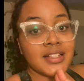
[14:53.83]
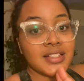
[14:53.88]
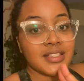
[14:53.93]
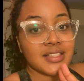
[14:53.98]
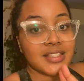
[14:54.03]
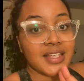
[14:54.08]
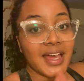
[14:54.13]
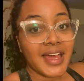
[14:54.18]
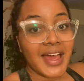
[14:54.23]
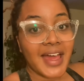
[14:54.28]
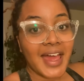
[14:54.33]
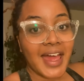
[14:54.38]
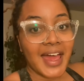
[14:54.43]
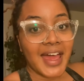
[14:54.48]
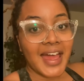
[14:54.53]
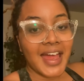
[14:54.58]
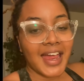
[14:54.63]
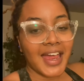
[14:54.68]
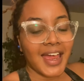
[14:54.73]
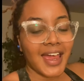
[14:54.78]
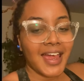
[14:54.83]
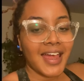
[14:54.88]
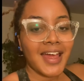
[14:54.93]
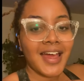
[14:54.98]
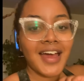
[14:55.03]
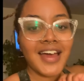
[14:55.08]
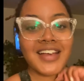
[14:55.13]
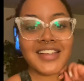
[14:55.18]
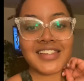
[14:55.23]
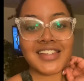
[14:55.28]
say hey
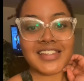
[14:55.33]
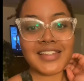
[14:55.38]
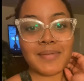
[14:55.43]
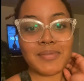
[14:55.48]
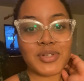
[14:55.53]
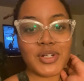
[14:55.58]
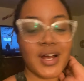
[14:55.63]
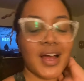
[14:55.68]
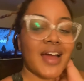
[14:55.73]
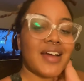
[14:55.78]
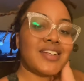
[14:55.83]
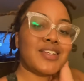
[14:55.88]
since I'm trying